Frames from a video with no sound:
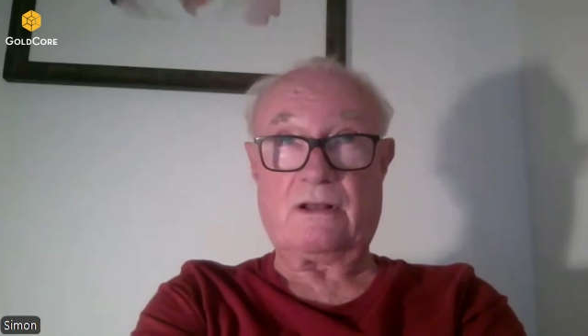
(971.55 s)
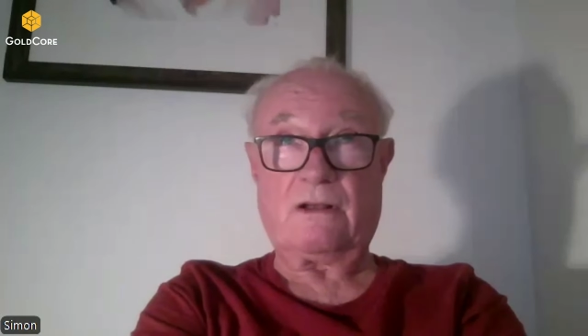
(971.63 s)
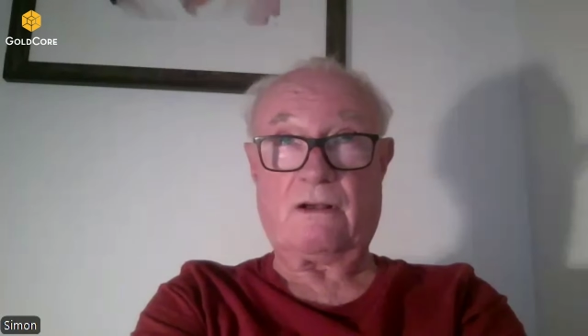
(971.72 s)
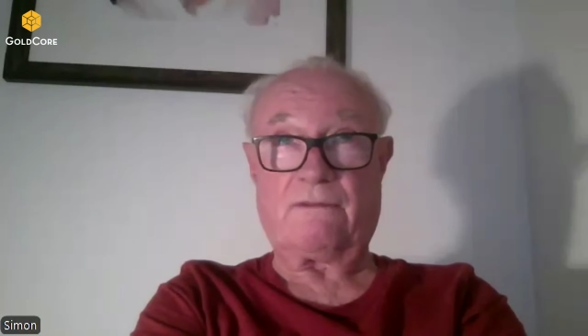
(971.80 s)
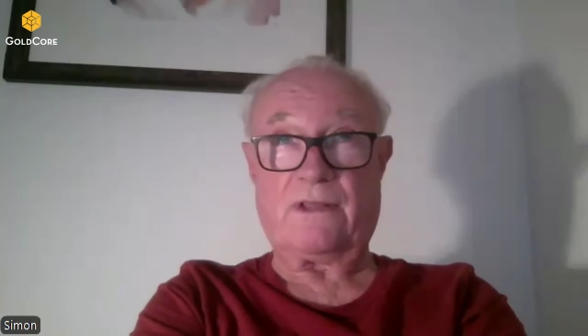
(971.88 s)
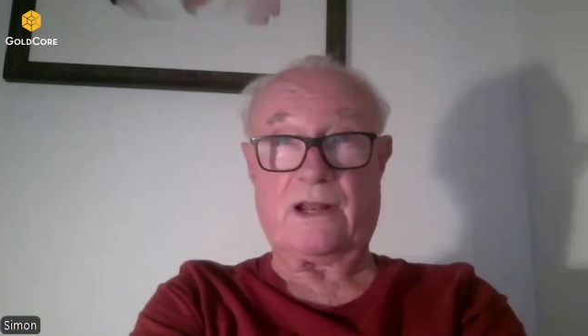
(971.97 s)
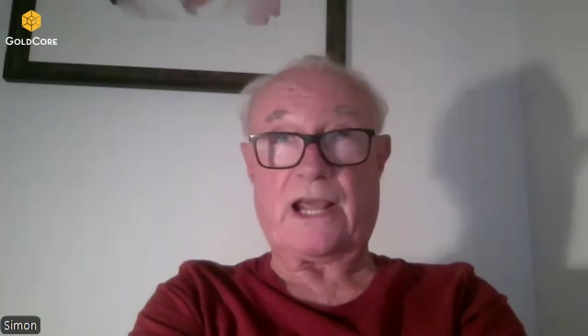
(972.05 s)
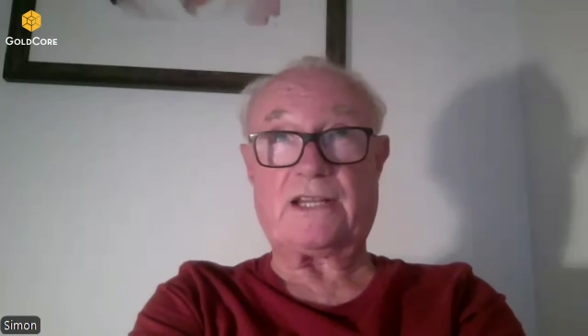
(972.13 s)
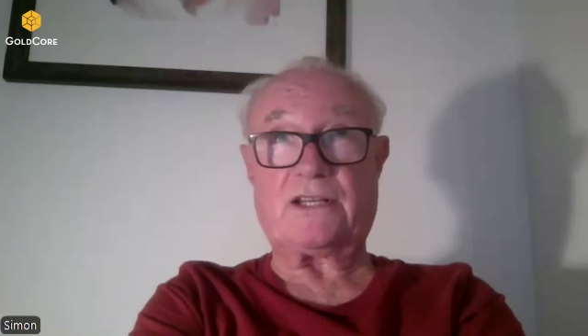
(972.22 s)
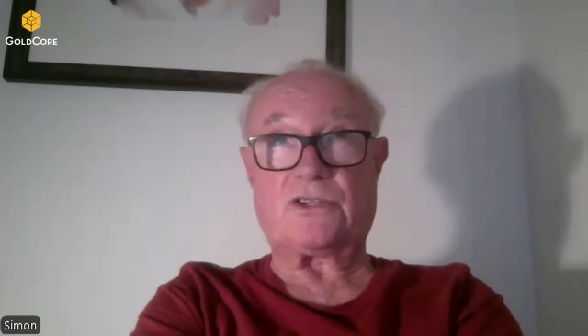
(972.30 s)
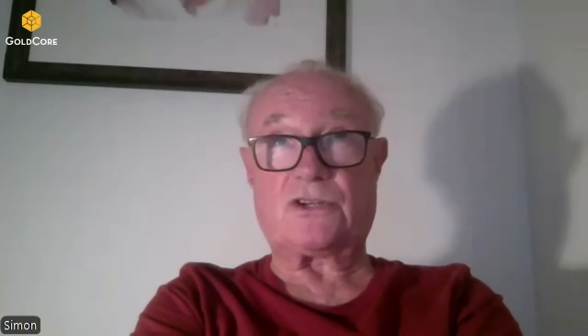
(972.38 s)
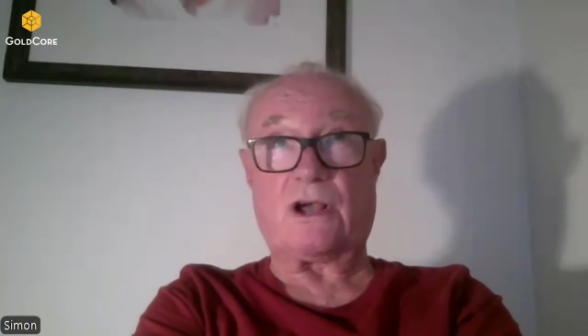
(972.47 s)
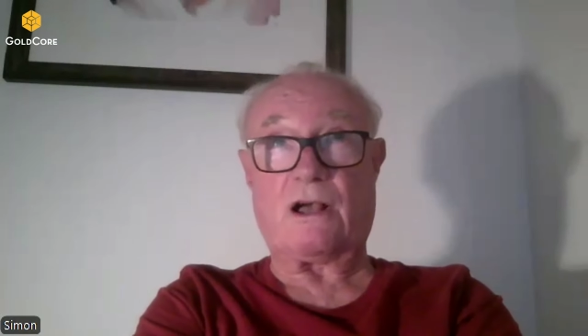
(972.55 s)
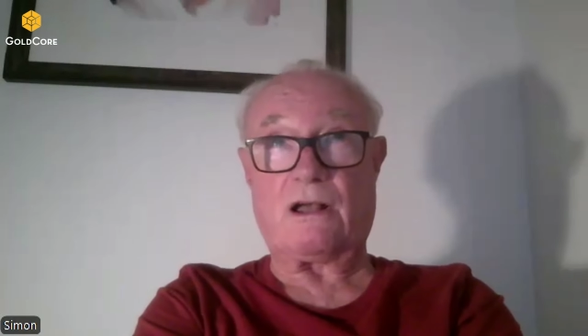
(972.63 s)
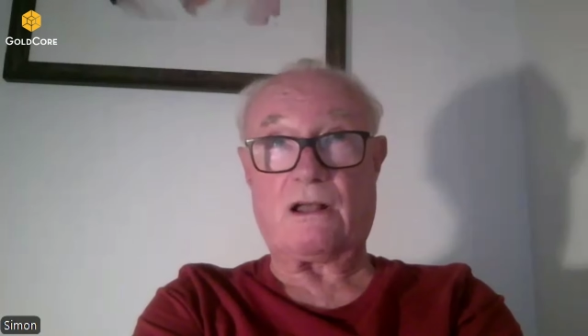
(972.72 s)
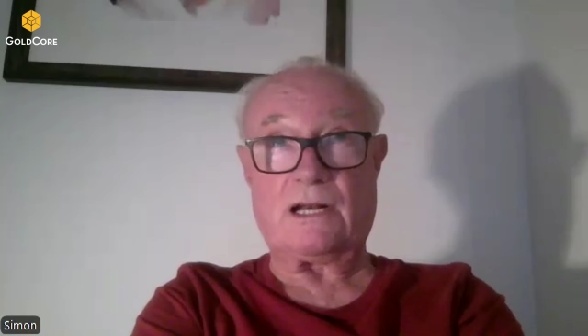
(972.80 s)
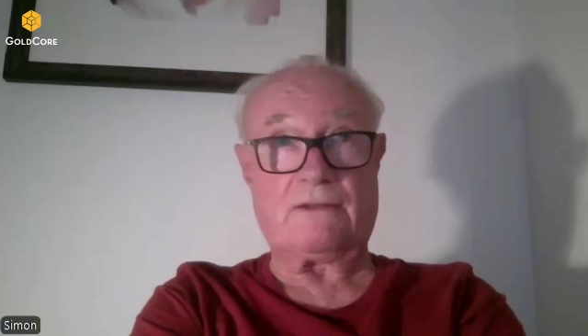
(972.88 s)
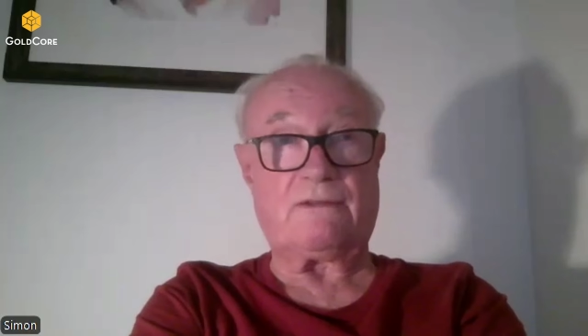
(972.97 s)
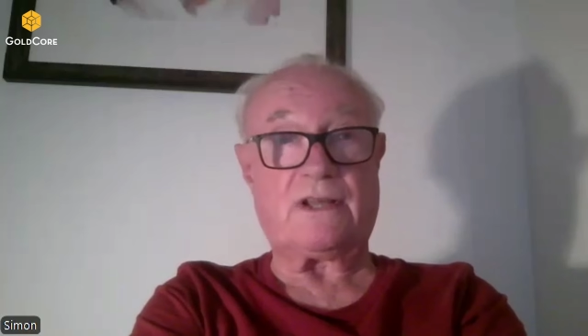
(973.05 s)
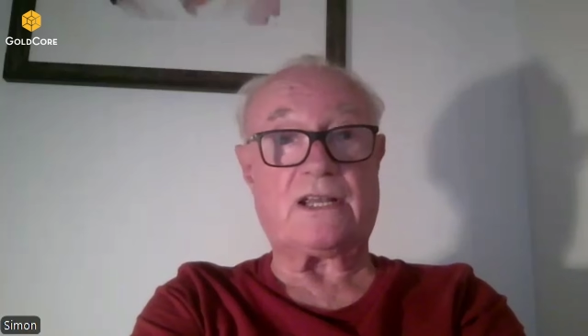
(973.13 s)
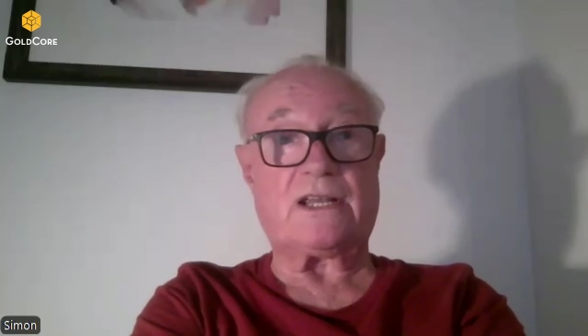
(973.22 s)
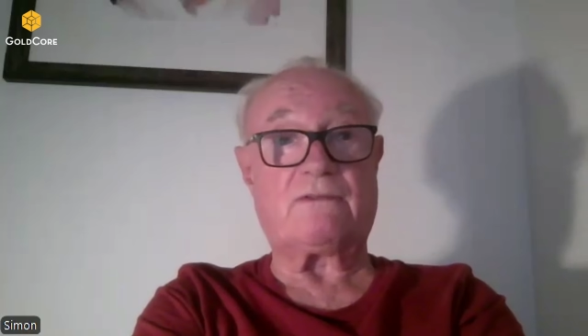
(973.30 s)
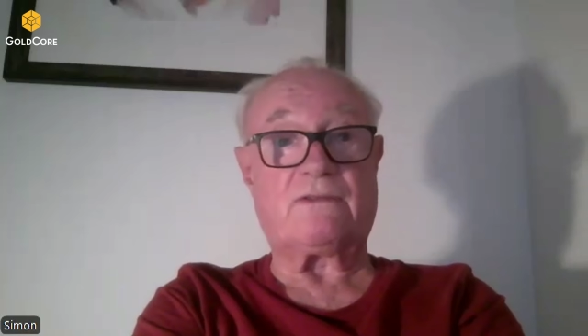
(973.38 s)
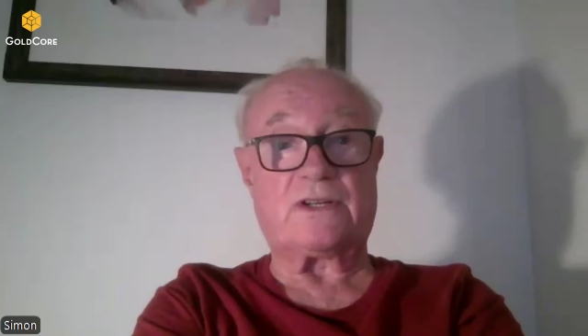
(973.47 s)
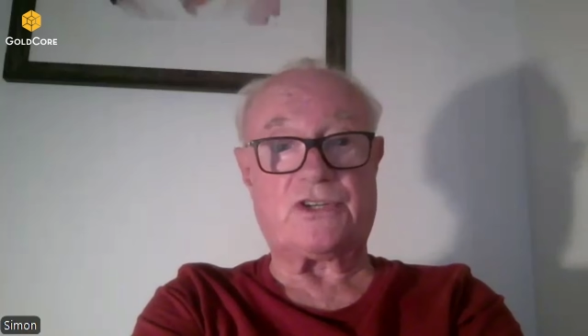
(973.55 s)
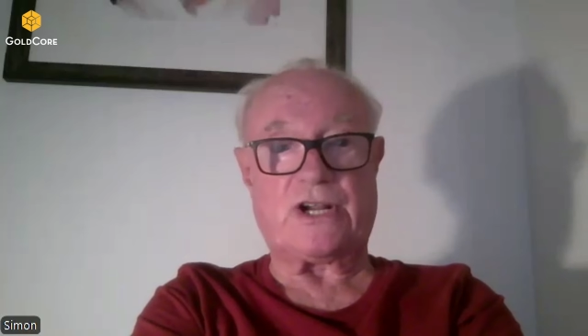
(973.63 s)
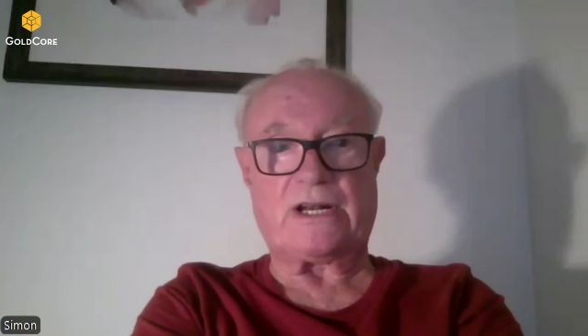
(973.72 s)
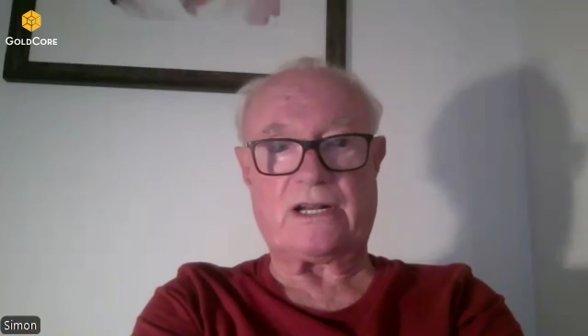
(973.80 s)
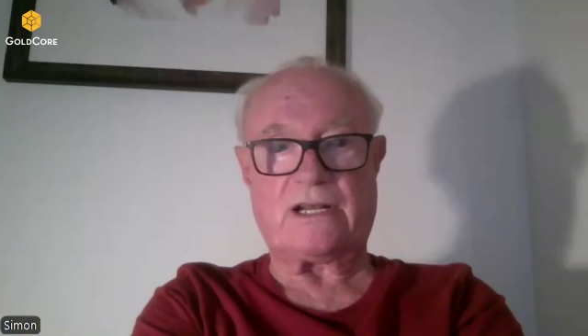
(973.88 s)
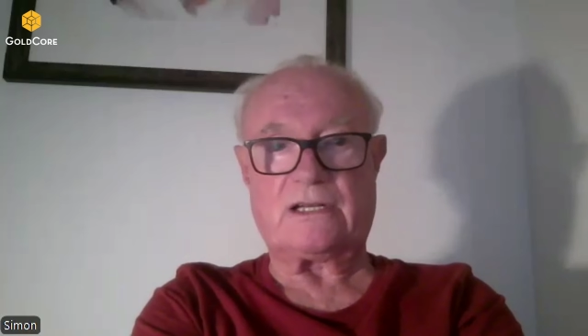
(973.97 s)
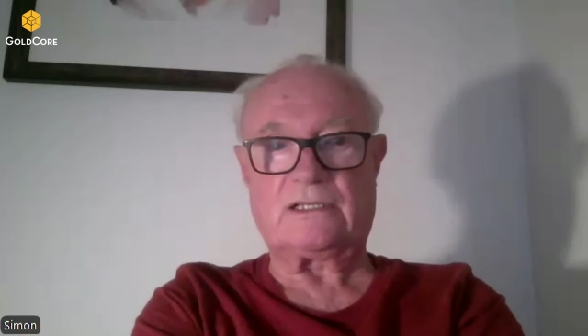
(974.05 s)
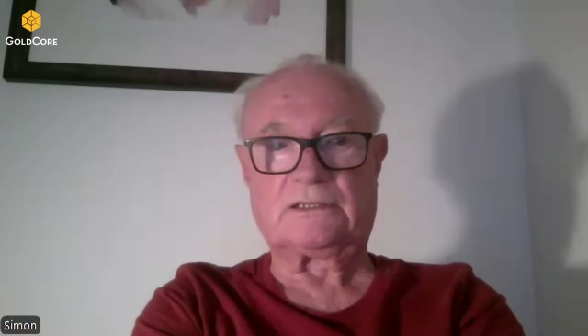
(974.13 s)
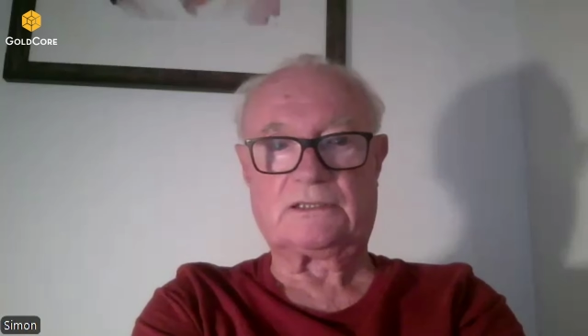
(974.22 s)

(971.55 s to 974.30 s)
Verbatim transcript: of the late Shah living in Virginia,